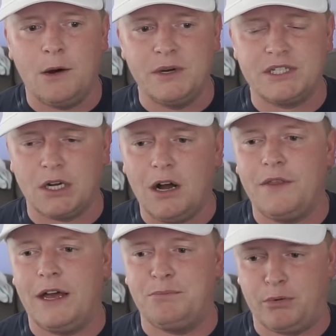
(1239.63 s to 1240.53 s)
we saw
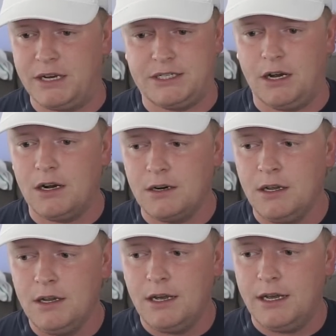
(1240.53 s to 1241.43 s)
that Bryce Young
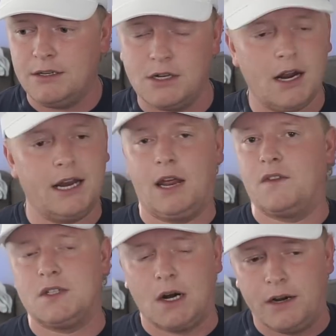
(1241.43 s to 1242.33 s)
is not going to
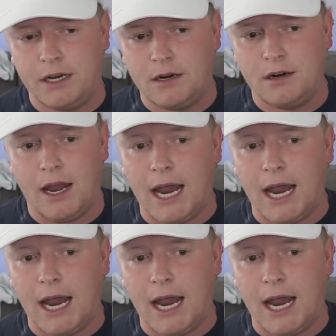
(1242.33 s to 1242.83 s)
get the start here.